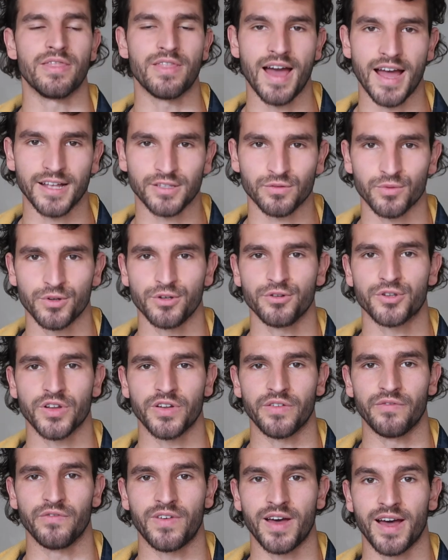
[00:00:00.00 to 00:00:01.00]
that's where you
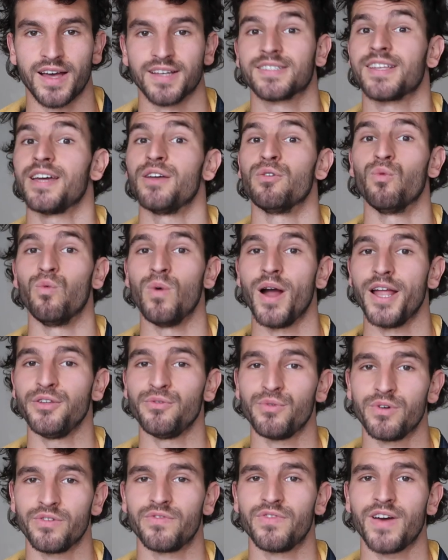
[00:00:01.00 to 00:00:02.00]
should invest. And when
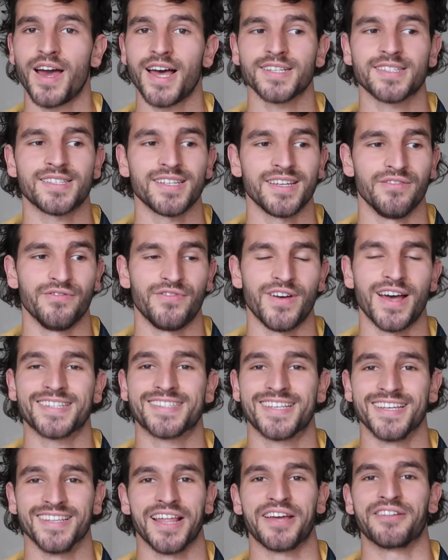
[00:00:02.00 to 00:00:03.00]
you invest,
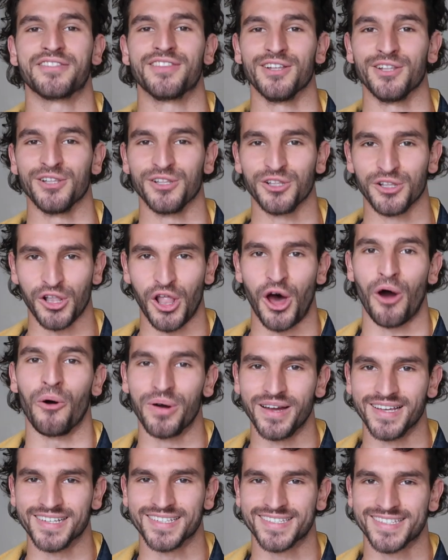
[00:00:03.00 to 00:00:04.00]
invest in like the
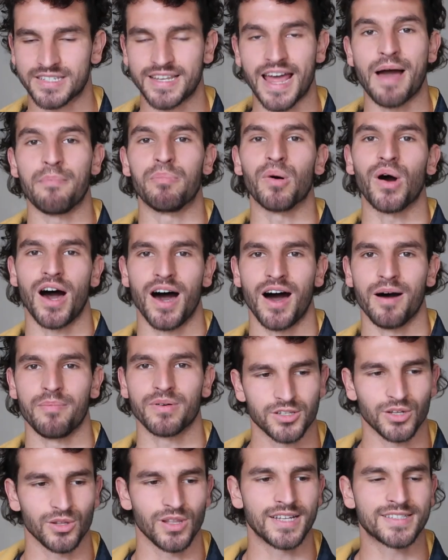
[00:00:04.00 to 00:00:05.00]
lowest step up.
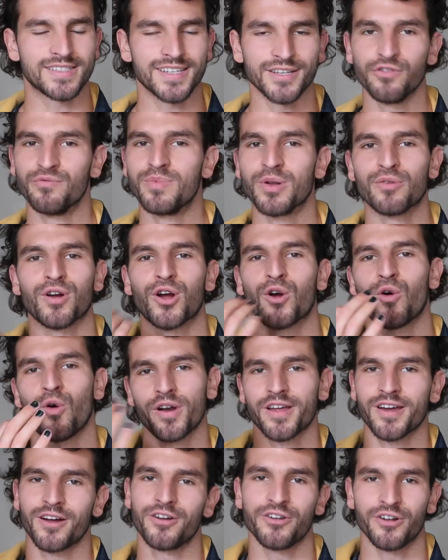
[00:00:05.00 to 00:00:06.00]
So let's say you've been
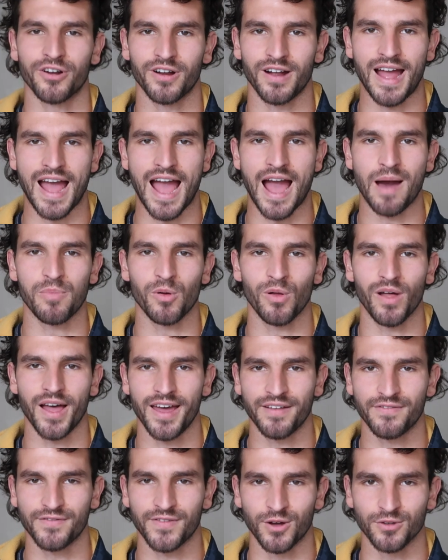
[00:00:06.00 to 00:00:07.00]
recording on your Apple
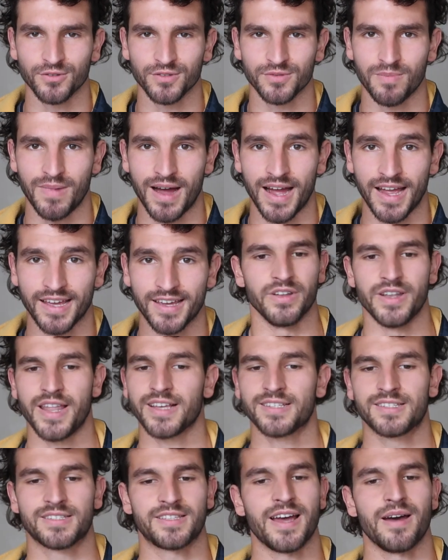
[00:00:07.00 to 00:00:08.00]
headphones mic. The
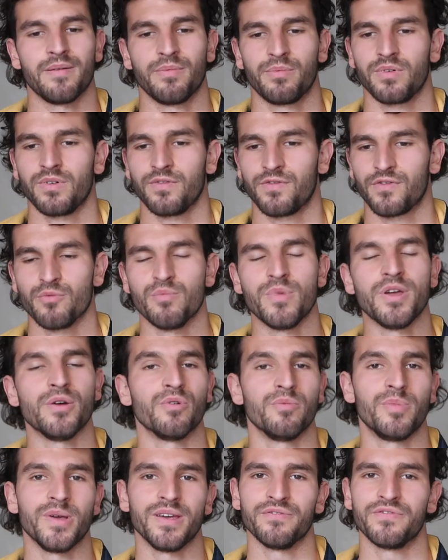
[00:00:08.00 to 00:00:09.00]
next step for me
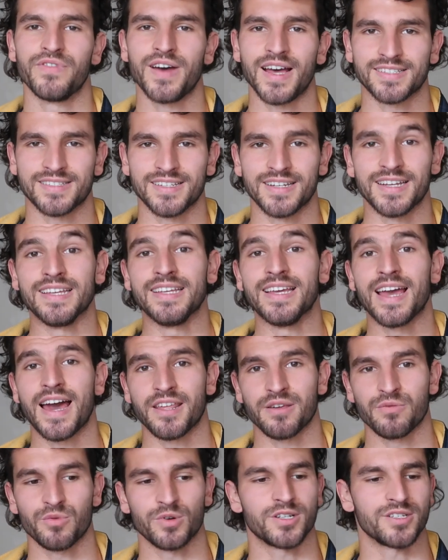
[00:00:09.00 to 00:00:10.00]
would be invest in a
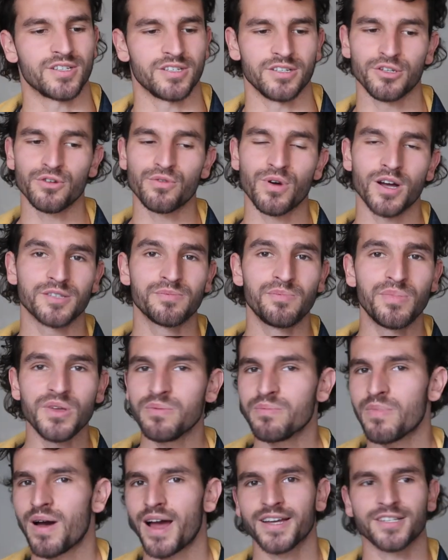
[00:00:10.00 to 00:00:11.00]
Yeti, which is a
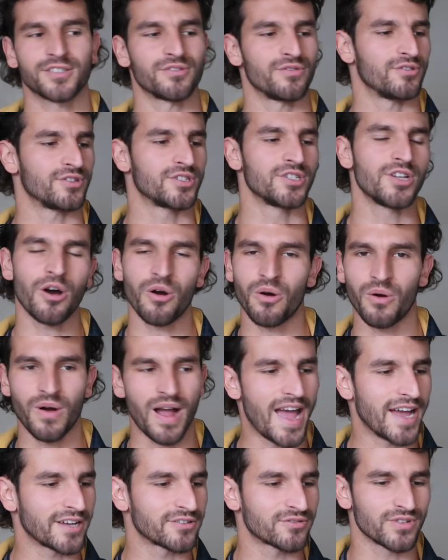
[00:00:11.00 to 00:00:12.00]
USB mic, so there's no
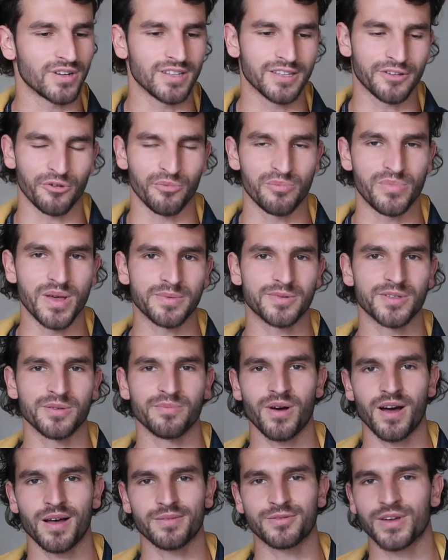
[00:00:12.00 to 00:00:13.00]
extra little bits
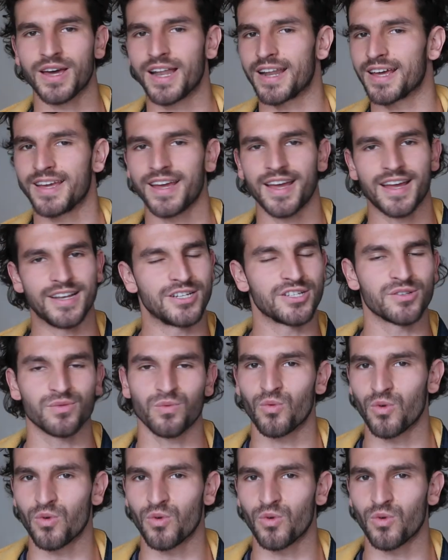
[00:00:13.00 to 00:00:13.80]
and bobs you gotta get, just